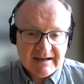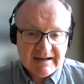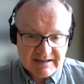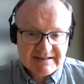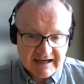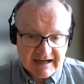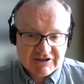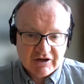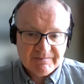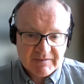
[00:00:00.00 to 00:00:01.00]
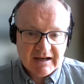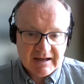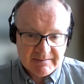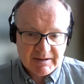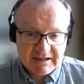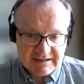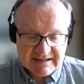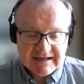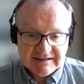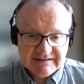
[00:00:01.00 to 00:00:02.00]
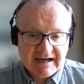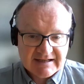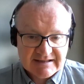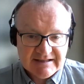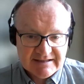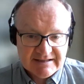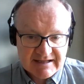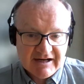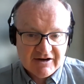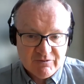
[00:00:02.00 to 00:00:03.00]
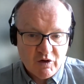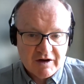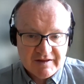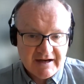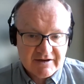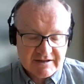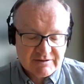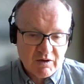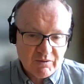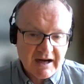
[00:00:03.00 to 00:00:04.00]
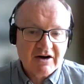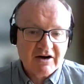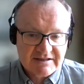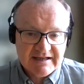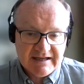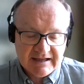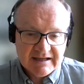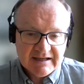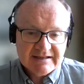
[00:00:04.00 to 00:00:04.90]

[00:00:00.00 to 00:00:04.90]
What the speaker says: sector, because that is clearly one of the areas where we are seeing